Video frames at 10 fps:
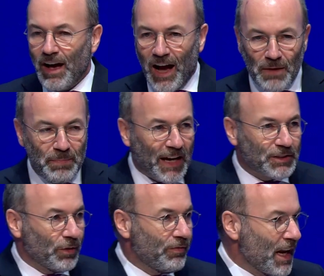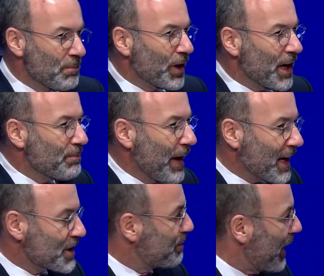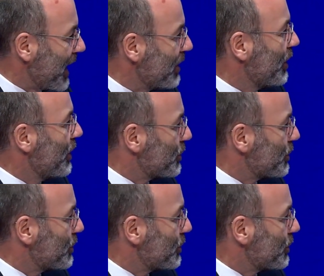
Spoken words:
Alberto will bring back Spain